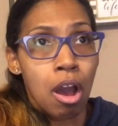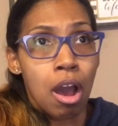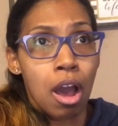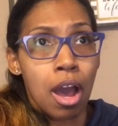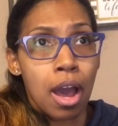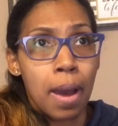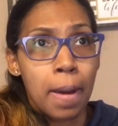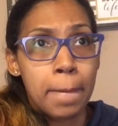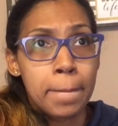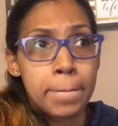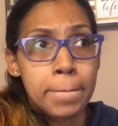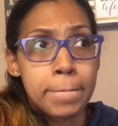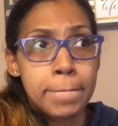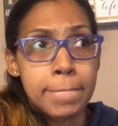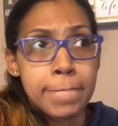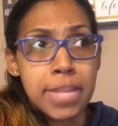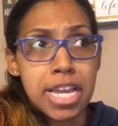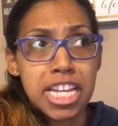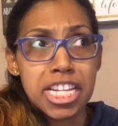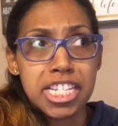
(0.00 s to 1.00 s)
Um,
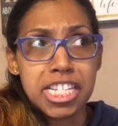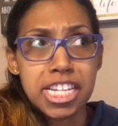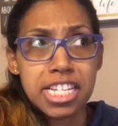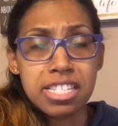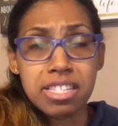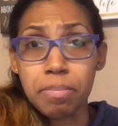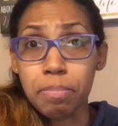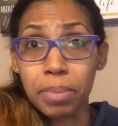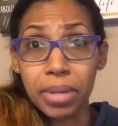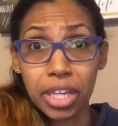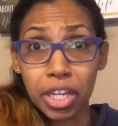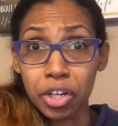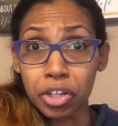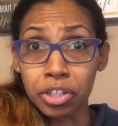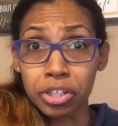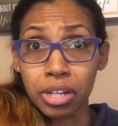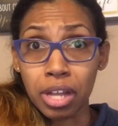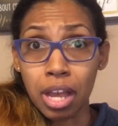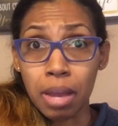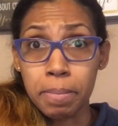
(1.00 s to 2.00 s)
it
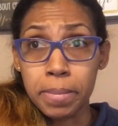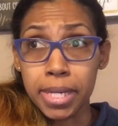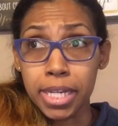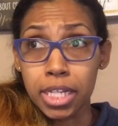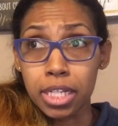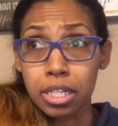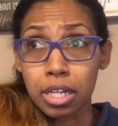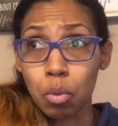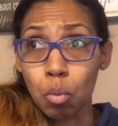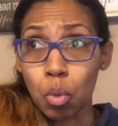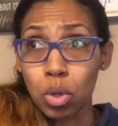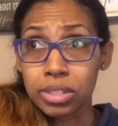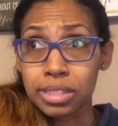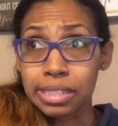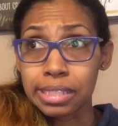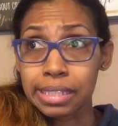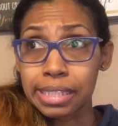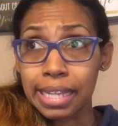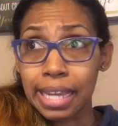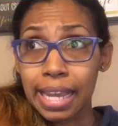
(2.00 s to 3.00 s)
disappeared. I mean, it
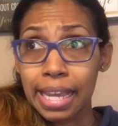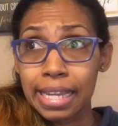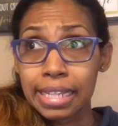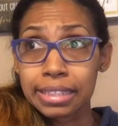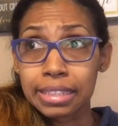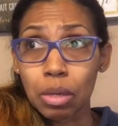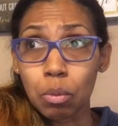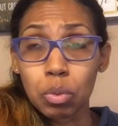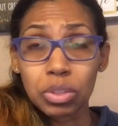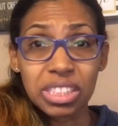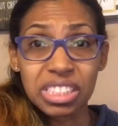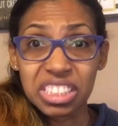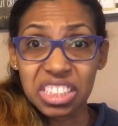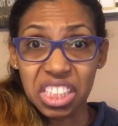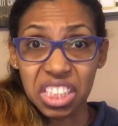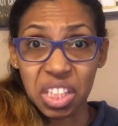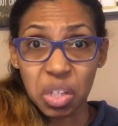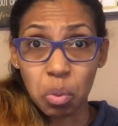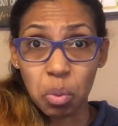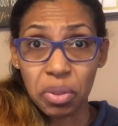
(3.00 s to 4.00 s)
wasn't the case. I wasn't
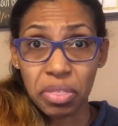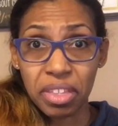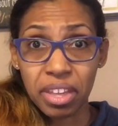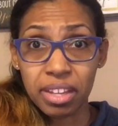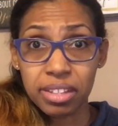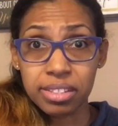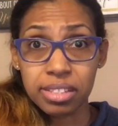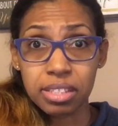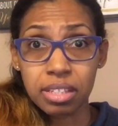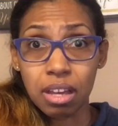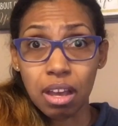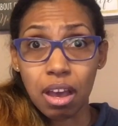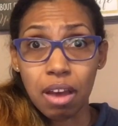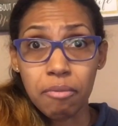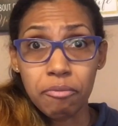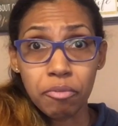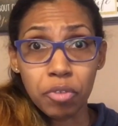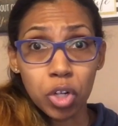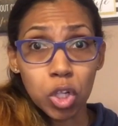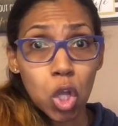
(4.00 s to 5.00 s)
dealing with it
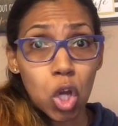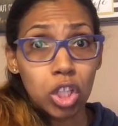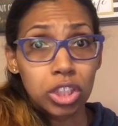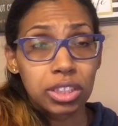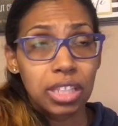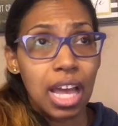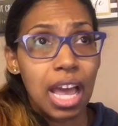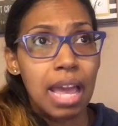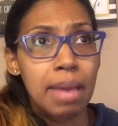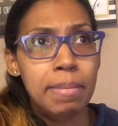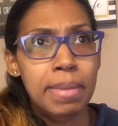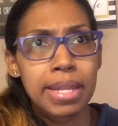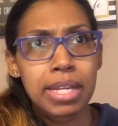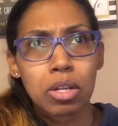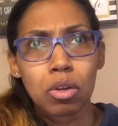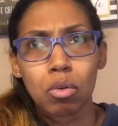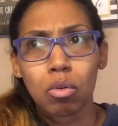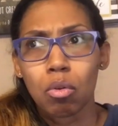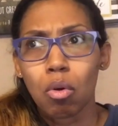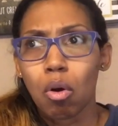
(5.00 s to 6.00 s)
um, for a long time,
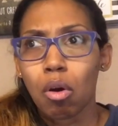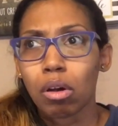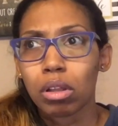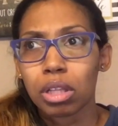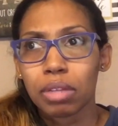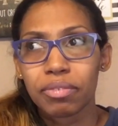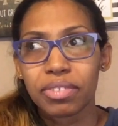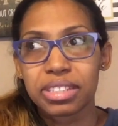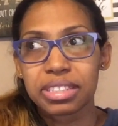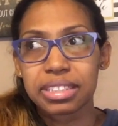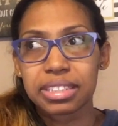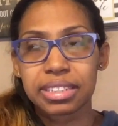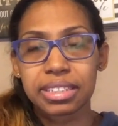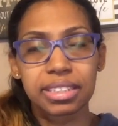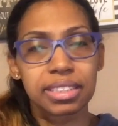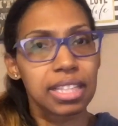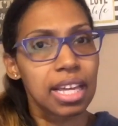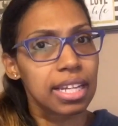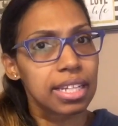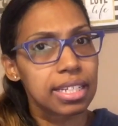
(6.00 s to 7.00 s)
and all of a
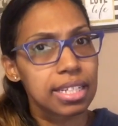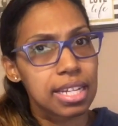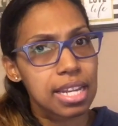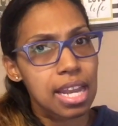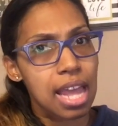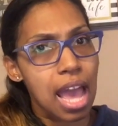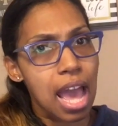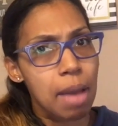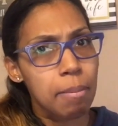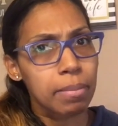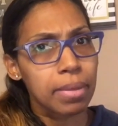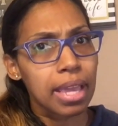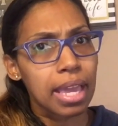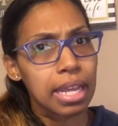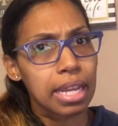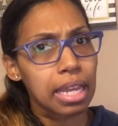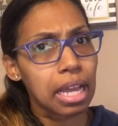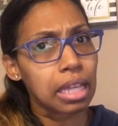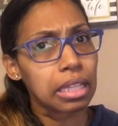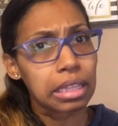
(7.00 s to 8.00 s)
sudden, I'm
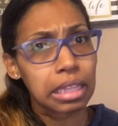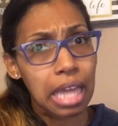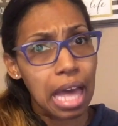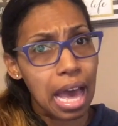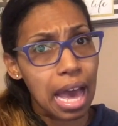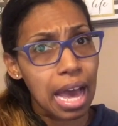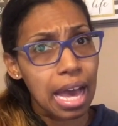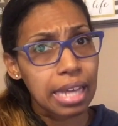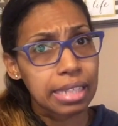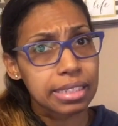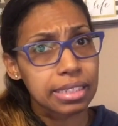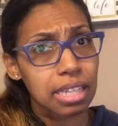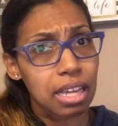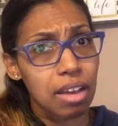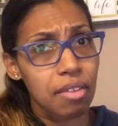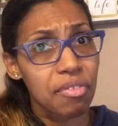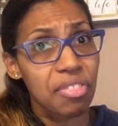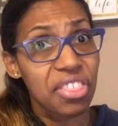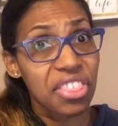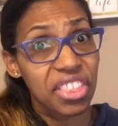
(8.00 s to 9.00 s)
getting a lot
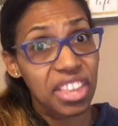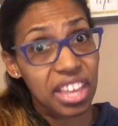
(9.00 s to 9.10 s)
of